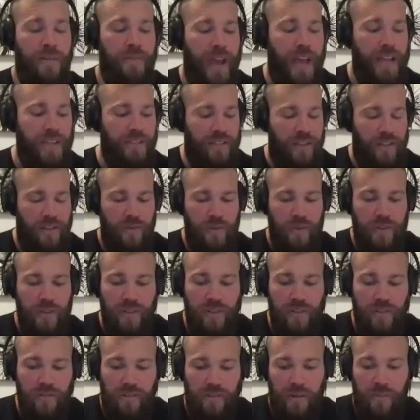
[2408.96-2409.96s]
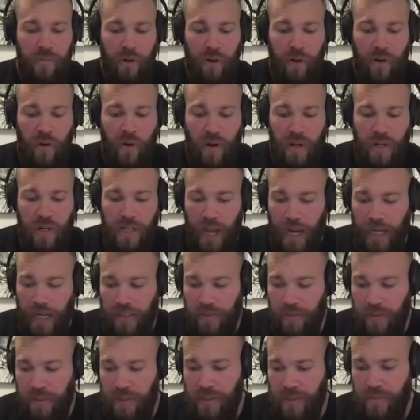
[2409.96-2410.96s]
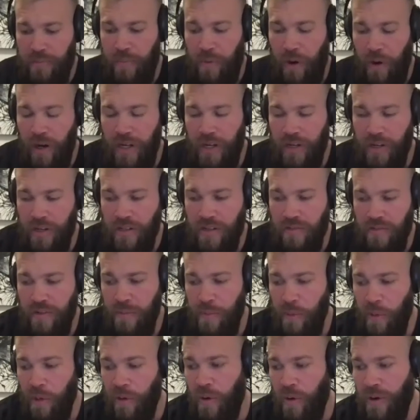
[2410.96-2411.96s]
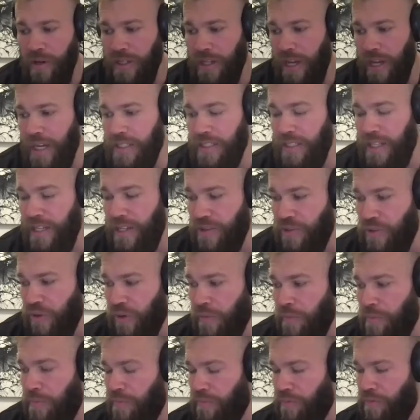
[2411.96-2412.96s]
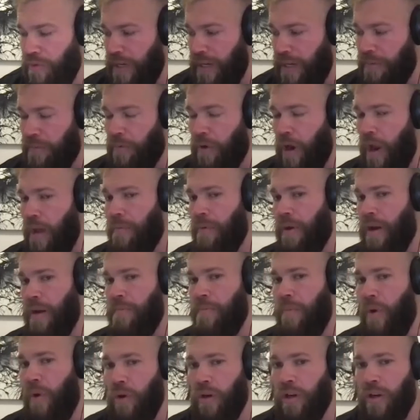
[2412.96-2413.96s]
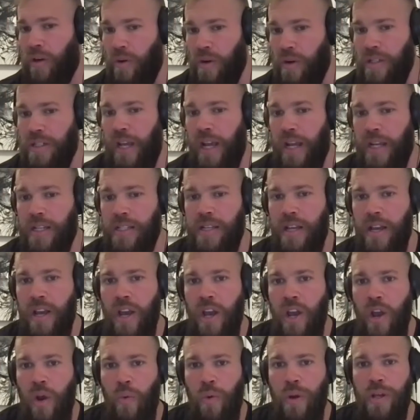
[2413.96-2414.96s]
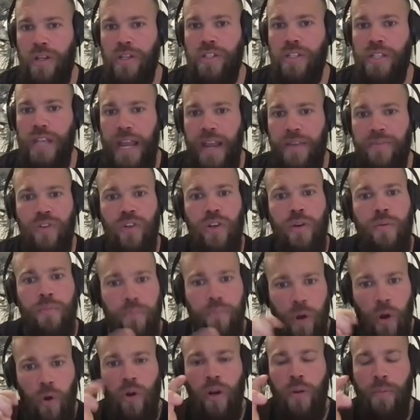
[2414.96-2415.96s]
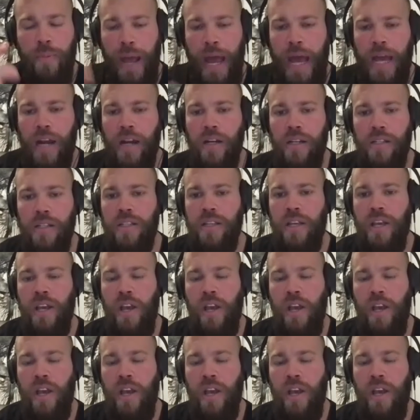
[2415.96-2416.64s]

has to do with your cerebral cortex, which part of your cerebral cortex is your pre and primary motor cortex, which saves your motor pattern.